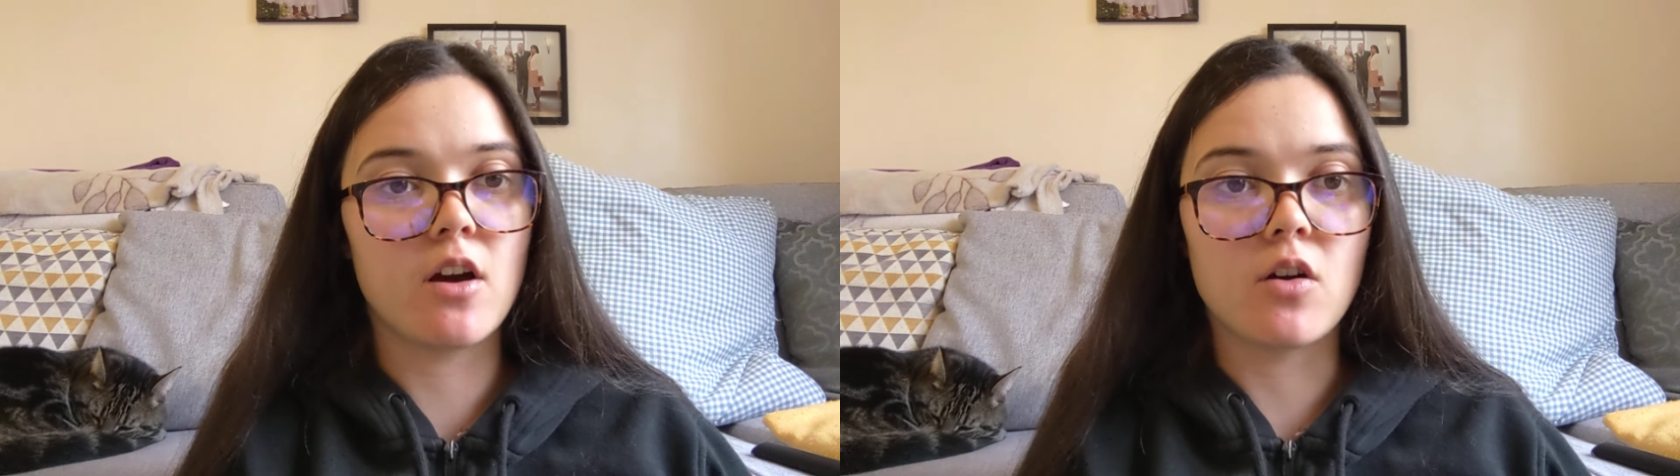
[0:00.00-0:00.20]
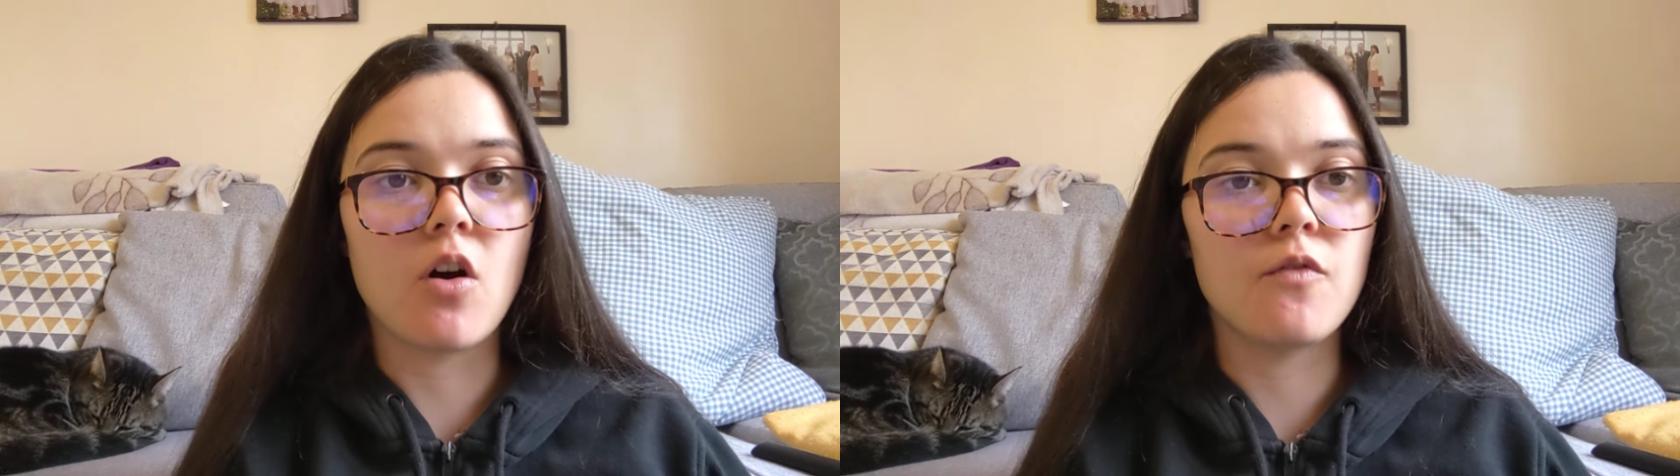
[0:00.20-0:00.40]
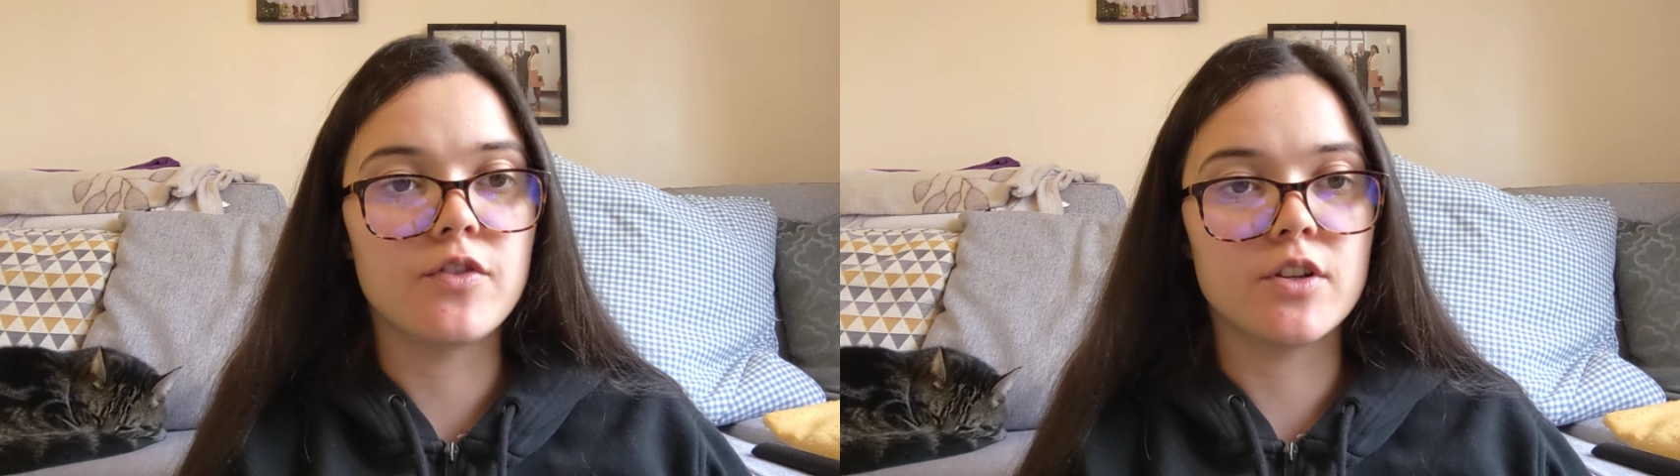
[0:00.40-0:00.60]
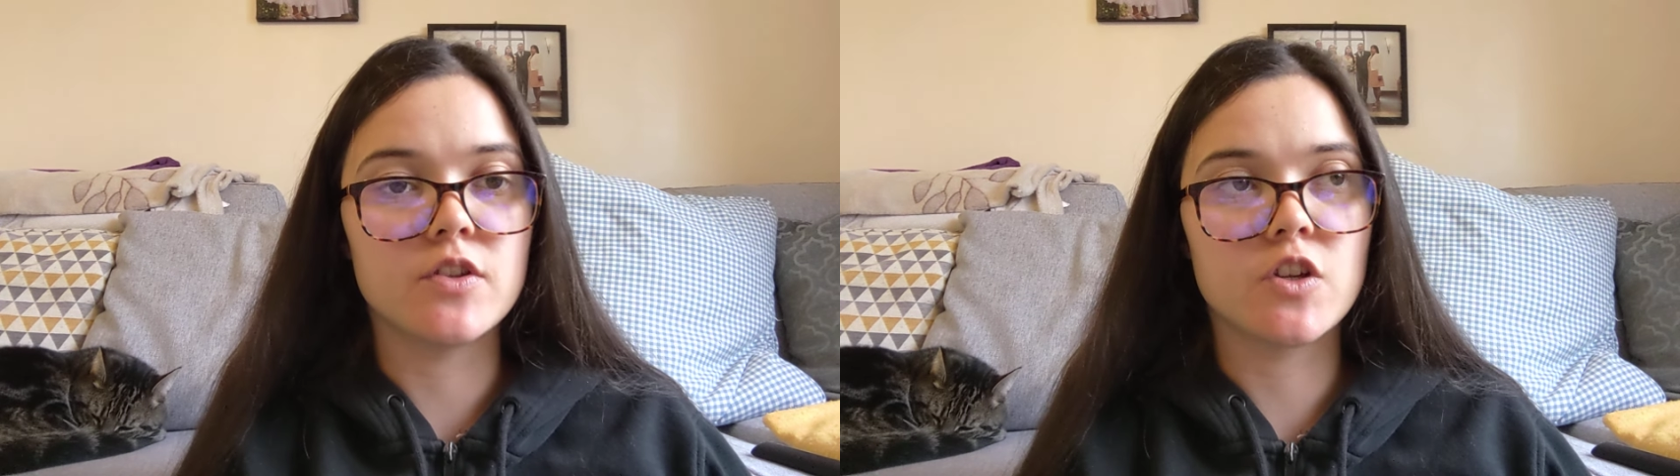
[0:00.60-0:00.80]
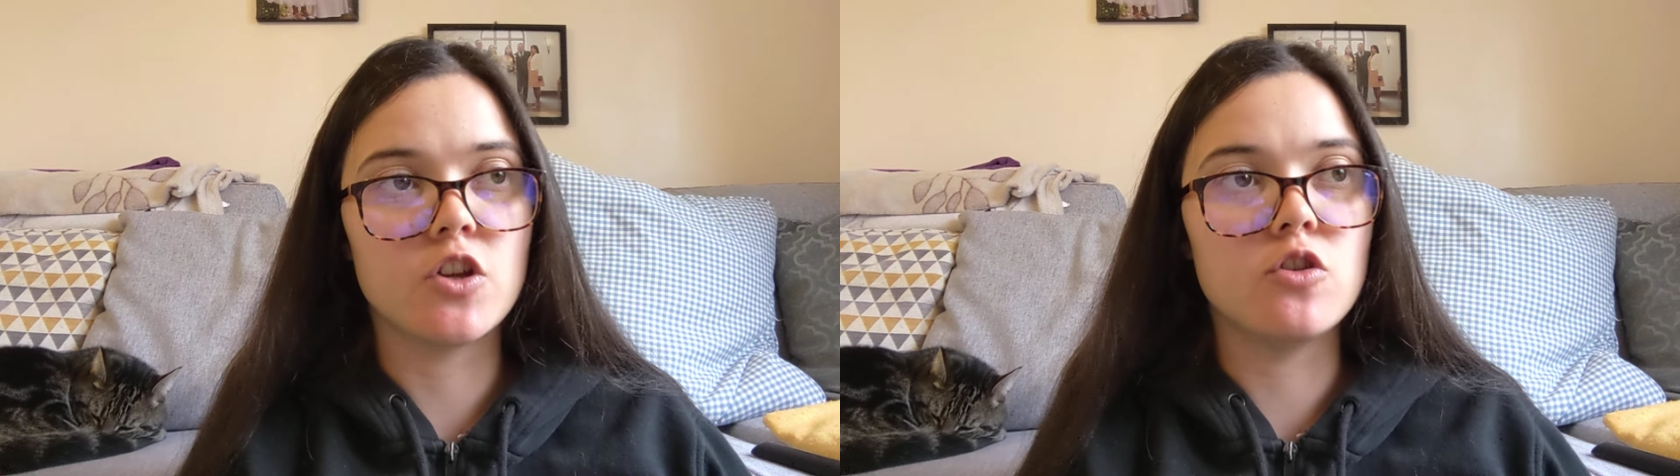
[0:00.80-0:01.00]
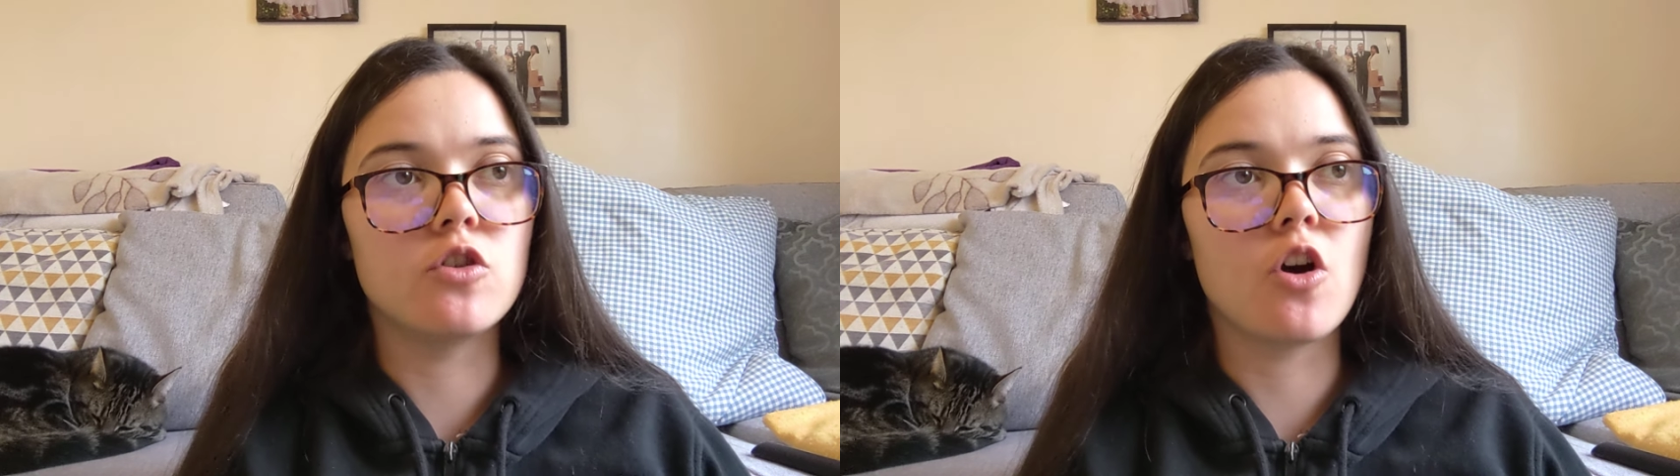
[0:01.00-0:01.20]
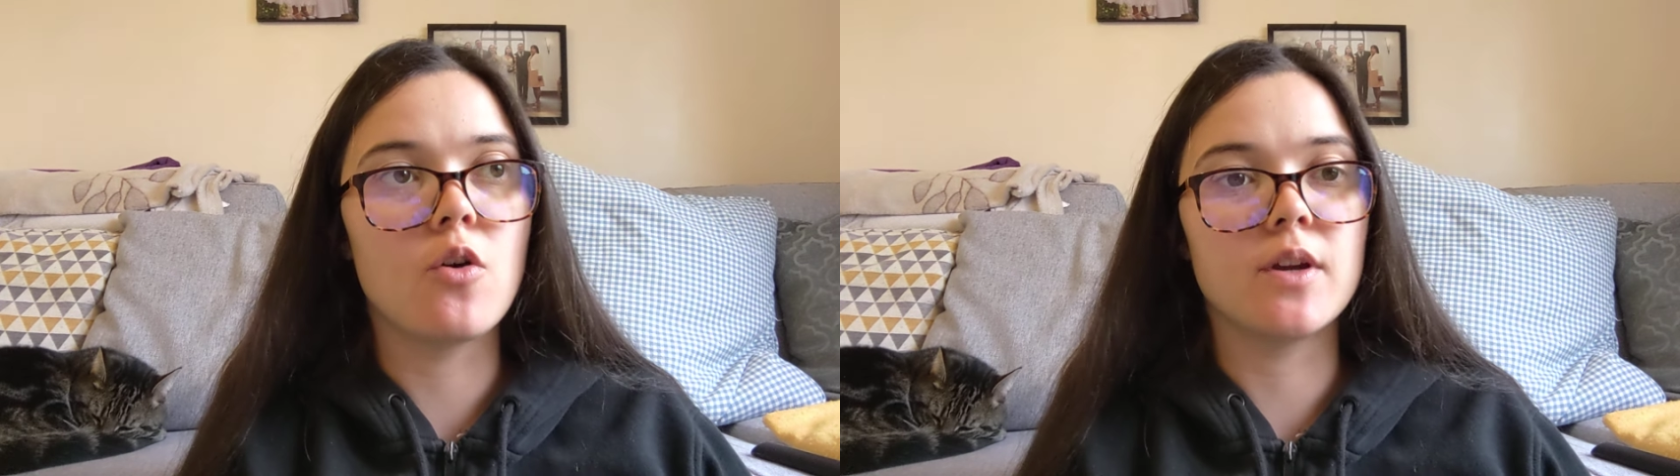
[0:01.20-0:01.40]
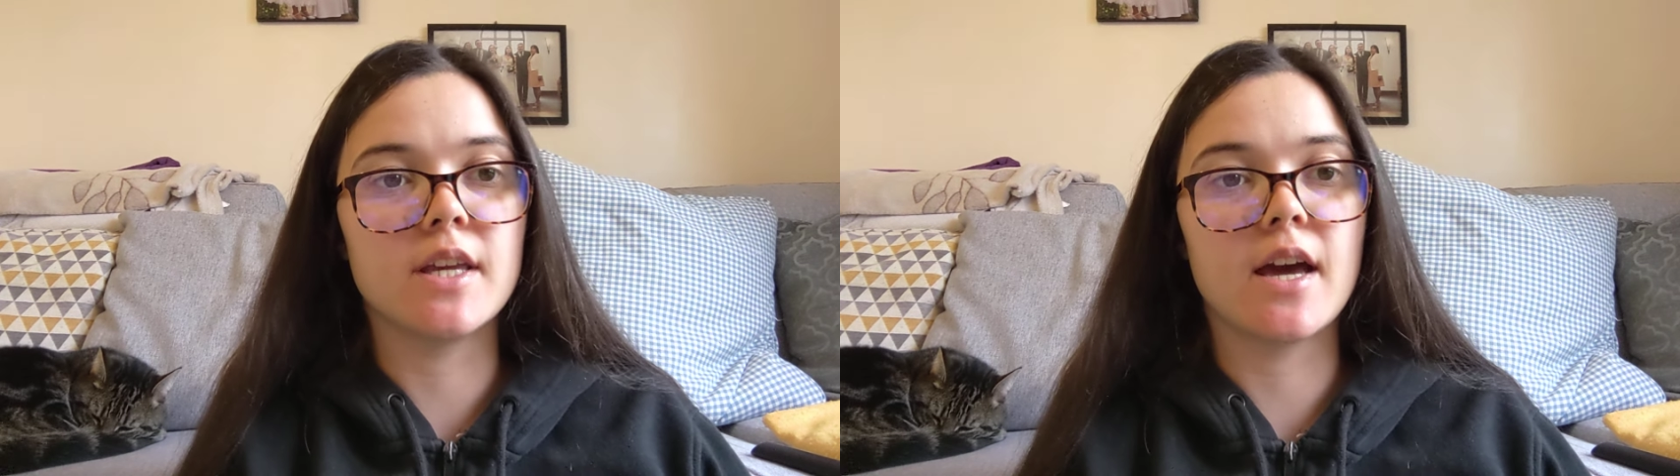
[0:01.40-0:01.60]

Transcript: unconfident, so you go and